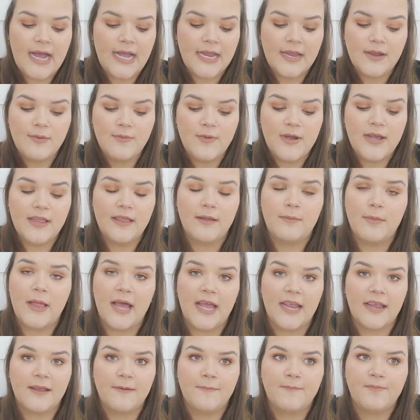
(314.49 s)
I can wear them
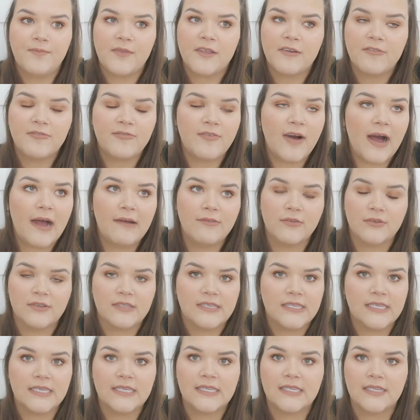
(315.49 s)
like 5 or
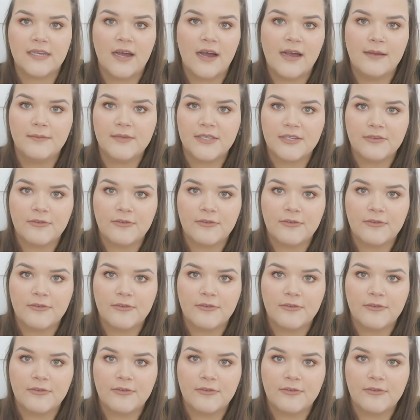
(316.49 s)
6 times